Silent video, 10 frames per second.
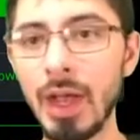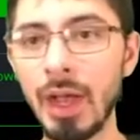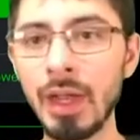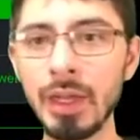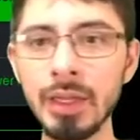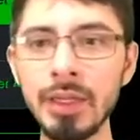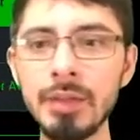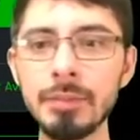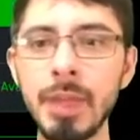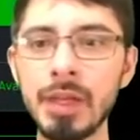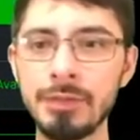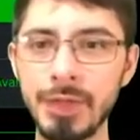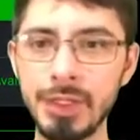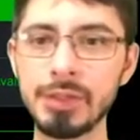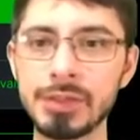I made a
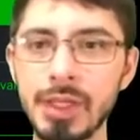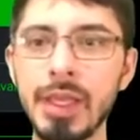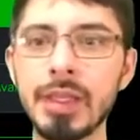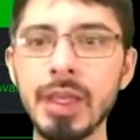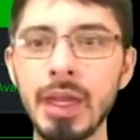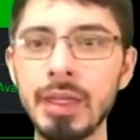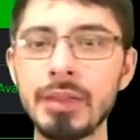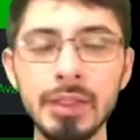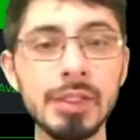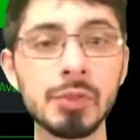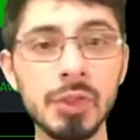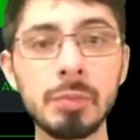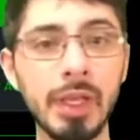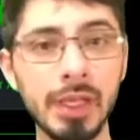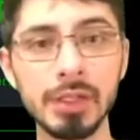video saying I think
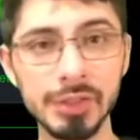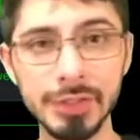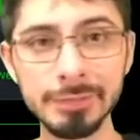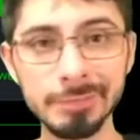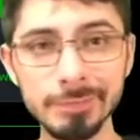Switchback Energy